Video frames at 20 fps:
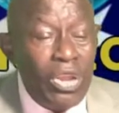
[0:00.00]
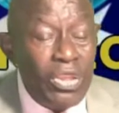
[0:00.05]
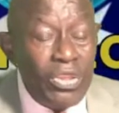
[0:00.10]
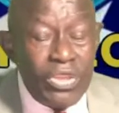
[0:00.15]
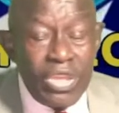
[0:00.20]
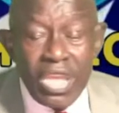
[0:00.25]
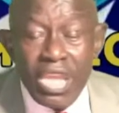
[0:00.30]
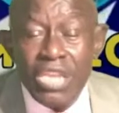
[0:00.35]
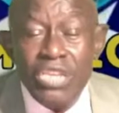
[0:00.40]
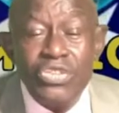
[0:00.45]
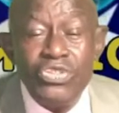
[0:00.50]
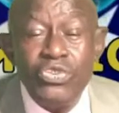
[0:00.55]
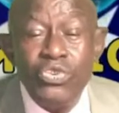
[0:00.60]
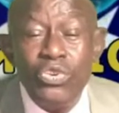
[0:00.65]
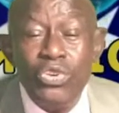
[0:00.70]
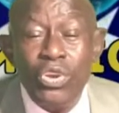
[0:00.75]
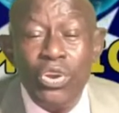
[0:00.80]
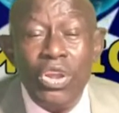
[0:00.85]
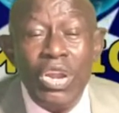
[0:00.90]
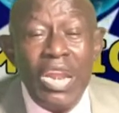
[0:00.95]
can't show
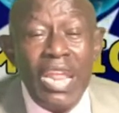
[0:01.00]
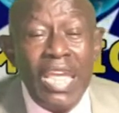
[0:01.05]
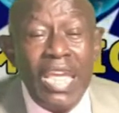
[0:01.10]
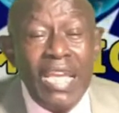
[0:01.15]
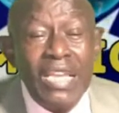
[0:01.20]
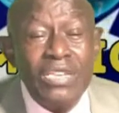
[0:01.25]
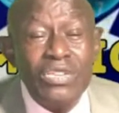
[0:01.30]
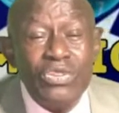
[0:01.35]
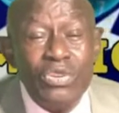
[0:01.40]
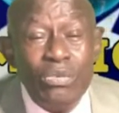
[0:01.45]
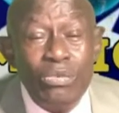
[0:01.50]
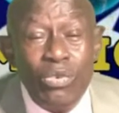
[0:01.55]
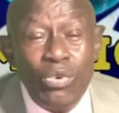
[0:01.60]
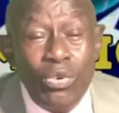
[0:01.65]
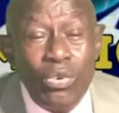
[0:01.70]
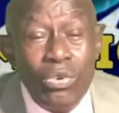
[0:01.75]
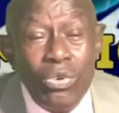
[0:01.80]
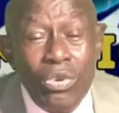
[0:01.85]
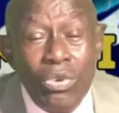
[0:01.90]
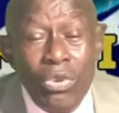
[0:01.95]
your legs no
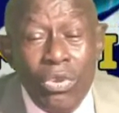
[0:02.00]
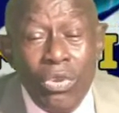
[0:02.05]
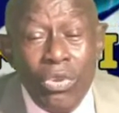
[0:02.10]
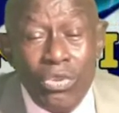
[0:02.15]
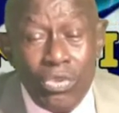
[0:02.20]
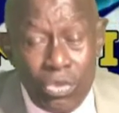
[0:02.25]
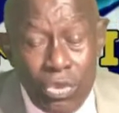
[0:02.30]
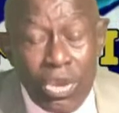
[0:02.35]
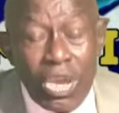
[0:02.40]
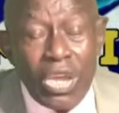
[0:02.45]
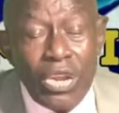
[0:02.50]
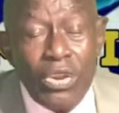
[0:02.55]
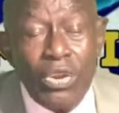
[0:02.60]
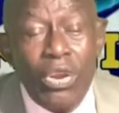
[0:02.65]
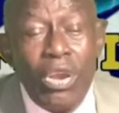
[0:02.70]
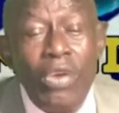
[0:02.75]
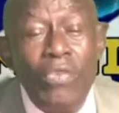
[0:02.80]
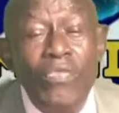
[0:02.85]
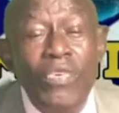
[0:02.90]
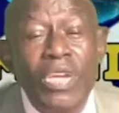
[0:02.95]
more, you gotta
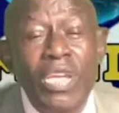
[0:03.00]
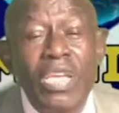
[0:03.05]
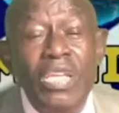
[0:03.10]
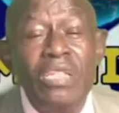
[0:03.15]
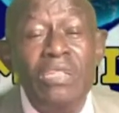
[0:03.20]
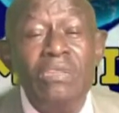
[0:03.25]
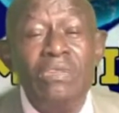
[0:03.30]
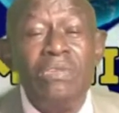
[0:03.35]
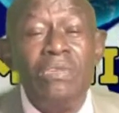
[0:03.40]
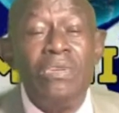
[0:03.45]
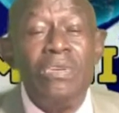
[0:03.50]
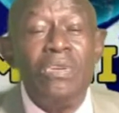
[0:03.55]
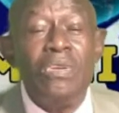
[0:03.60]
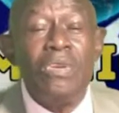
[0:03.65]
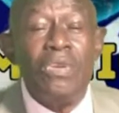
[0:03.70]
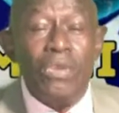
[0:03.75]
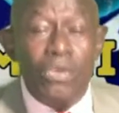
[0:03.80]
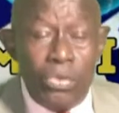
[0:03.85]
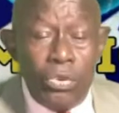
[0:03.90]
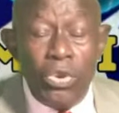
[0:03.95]
cover it.
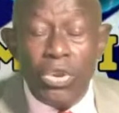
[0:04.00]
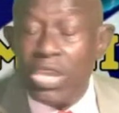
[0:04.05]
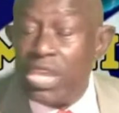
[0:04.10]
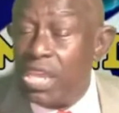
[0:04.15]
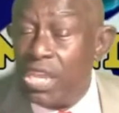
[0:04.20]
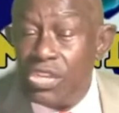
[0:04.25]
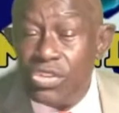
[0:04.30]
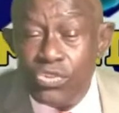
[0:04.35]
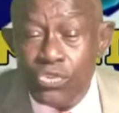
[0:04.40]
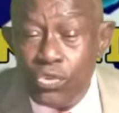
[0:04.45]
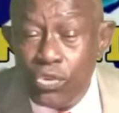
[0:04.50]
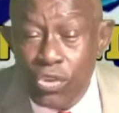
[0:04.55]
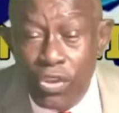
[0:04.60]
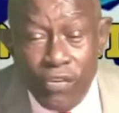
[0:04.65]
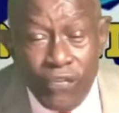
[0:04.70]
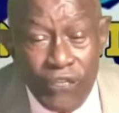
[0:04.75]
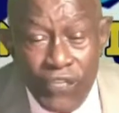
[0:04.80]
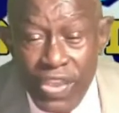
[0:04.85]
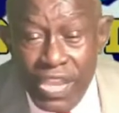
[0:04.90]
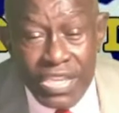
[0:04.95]
You can't show your
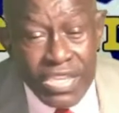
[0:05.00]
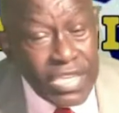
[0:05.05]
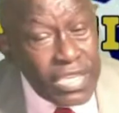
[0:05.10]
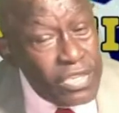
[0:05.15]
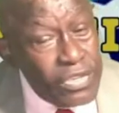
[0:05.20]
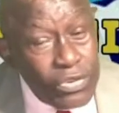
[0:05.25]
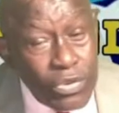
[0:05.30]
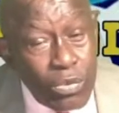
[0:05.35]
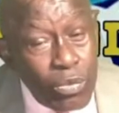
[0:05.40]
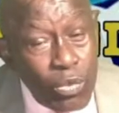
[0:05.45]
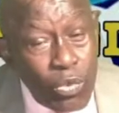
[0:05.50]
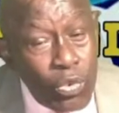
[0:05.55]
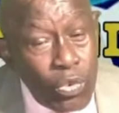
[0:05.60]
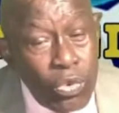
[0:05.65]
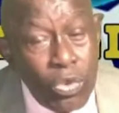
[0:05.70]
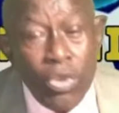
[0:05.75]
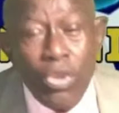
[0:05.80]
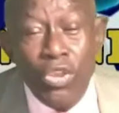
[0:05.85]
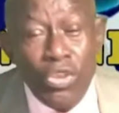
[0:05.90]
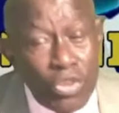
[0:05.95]
faces no more,
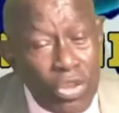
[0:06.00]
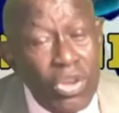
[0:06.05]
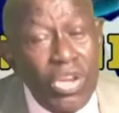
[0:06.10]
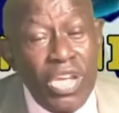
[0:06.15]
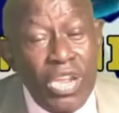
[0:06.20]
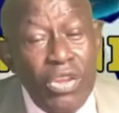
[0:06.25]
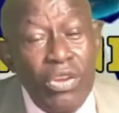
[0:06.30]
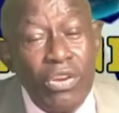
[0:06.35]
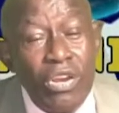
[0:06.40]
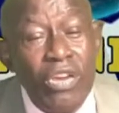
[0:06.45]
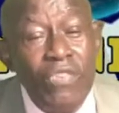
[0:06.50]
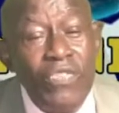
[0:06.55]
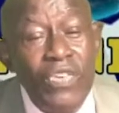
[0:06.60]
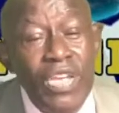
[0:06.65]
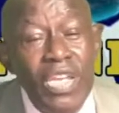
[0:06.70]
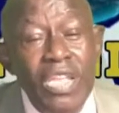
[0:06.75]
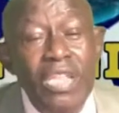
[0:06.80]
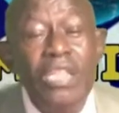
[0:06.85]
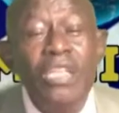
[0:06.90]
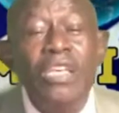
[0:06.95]
you gotta cover
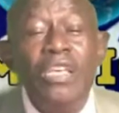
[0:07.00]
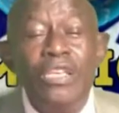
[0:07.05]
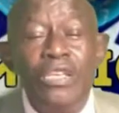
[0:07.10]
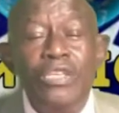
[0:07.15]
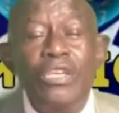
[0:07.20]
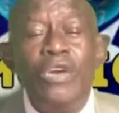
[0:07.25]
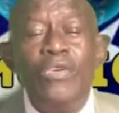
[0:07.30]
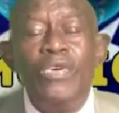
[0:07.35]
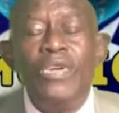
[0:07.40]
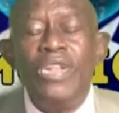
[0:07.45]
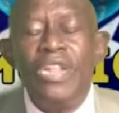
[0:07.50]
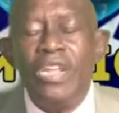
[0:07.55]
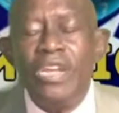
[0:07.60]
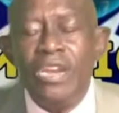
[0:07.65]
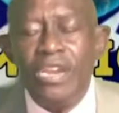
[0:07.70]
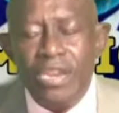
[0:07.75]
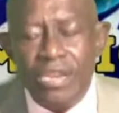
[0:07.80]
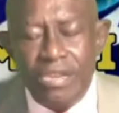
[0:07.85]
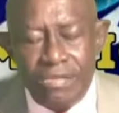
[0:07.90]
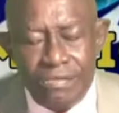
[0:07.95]
it. You will
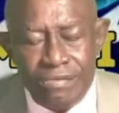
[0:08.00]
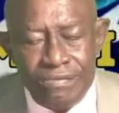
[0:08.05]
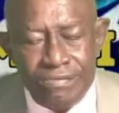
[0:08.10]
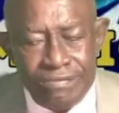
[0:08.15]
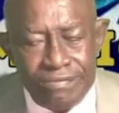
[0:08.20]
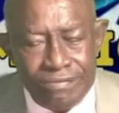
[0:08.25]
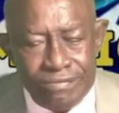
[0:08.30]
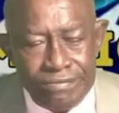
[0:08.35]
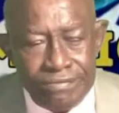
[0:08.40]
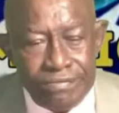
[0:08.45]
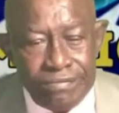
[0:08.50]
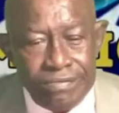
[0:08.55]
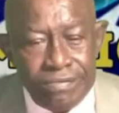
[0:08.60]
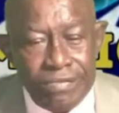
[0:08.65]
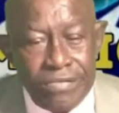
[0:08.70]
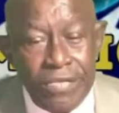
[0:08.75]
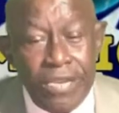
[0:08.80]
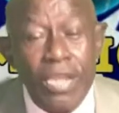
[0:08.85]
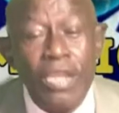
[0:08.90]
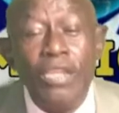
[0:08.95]
learn.
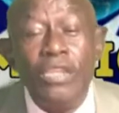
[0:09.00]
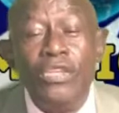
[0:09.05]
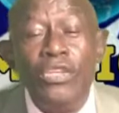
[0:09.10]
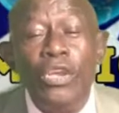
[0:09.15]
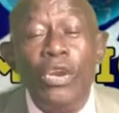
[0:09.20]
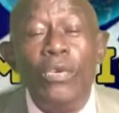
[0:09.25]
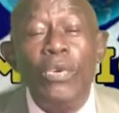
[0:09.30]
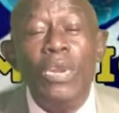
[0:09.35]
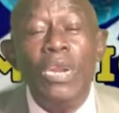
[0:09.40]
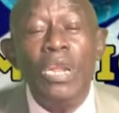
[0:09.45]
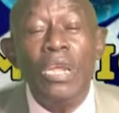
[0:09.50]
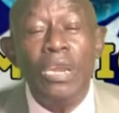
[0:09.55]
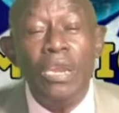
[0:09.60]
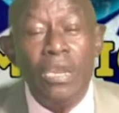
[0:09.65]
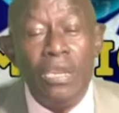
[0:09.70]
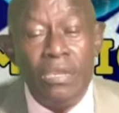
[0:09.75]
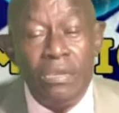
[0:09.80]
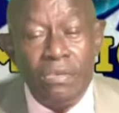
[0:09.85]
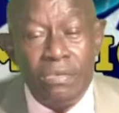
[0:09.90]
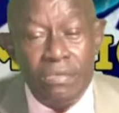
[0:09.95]
You will learn.